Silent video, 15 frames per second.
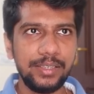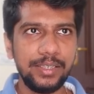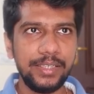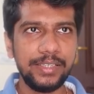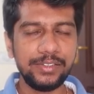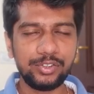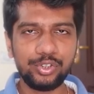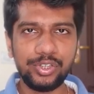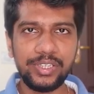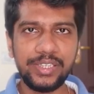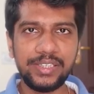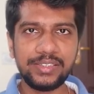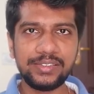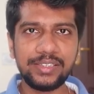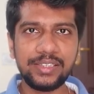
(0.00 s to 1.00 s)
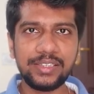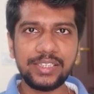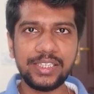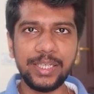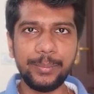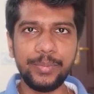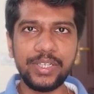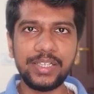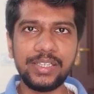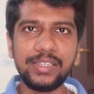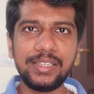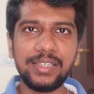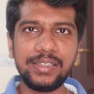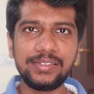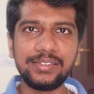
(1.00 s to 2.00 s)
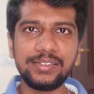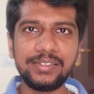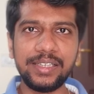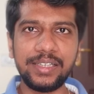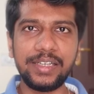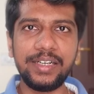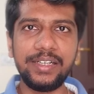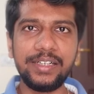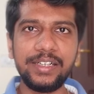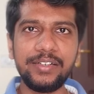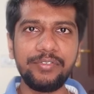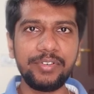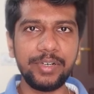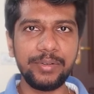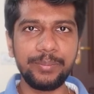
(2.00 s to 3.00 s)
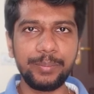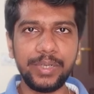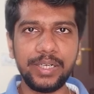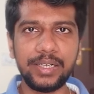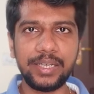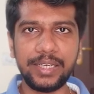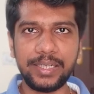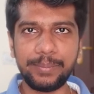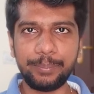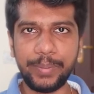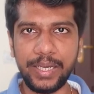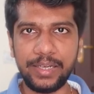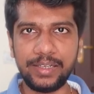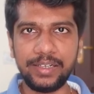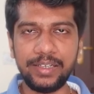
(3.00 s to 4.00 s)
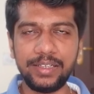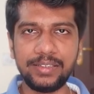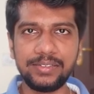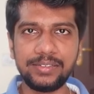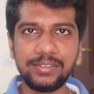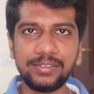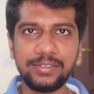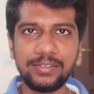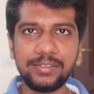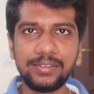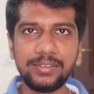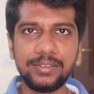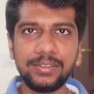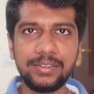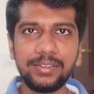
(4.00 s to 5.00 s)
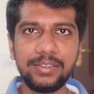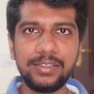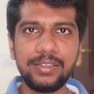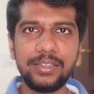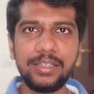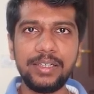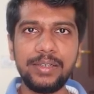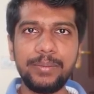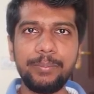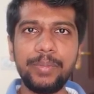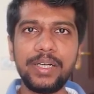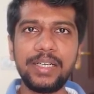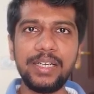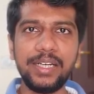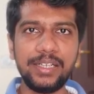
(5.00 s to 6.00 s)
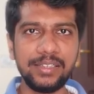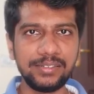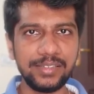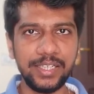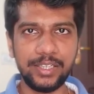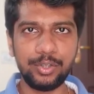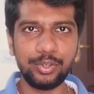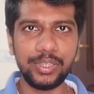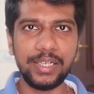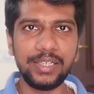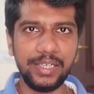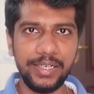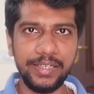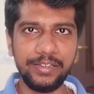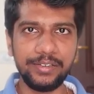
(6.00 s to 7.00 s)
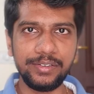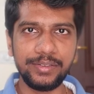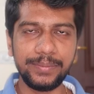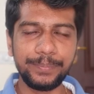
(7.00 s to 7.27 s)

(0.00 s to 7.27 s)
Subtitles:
Insulin is a chemical that is secreted from our pancreas, but let us get to that later.